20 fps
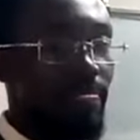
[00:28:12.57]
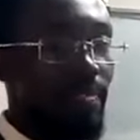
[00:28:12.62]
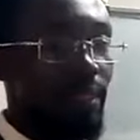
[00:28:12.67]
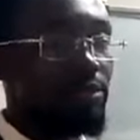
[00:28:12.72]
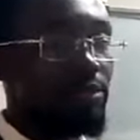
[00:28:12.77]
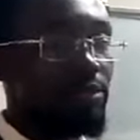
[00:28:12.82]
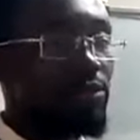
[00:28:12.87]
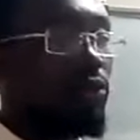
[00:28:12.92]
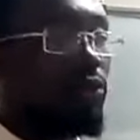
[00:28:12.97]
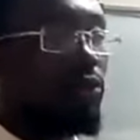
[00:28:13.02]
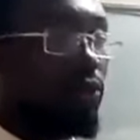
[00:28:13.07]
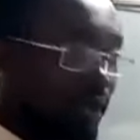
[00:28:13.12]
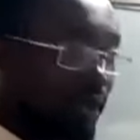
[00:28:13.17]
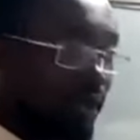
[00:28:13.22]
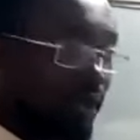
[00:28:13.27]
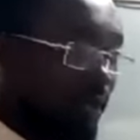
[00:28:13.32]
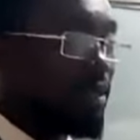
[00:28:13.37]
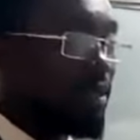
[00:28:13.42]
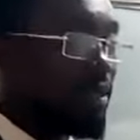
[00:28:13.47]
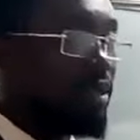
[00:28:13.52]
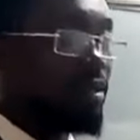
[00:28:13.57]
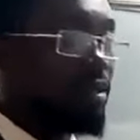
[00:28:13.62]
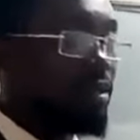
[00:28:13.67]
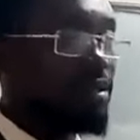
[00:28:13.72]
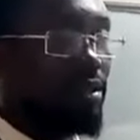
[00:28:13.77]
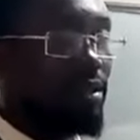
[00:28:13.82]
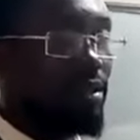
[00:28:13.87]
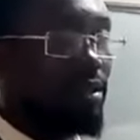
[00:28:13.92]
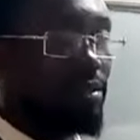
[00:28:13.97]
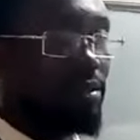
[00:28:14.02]
So let me
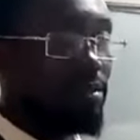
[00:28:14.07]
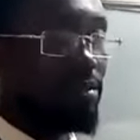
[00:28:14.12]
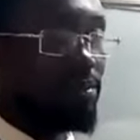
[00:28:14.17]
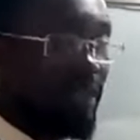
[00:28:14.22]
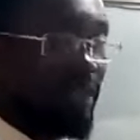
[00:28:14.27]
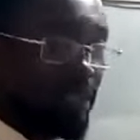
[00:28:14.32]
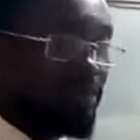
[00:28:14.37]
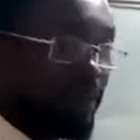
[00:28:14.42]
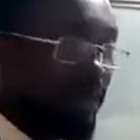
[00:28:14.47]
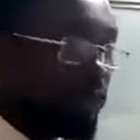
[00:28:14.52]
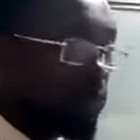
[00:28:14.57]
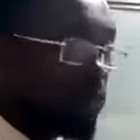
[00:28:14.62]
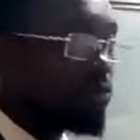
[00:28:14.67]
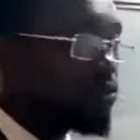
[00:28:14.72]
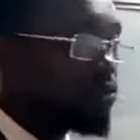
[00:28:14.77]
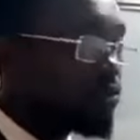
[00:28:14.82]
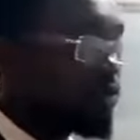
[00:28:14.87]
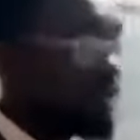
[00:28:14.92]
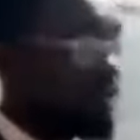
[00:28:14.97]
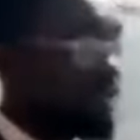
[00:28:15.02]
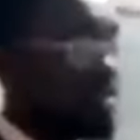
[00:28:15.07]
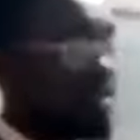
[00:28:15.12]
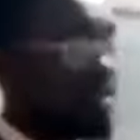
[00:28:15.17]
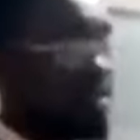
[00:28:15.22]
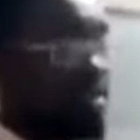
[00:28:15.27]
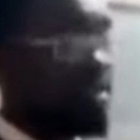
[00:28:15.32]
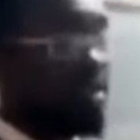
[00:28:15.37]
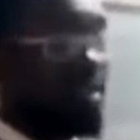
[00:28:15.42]
place my own trade.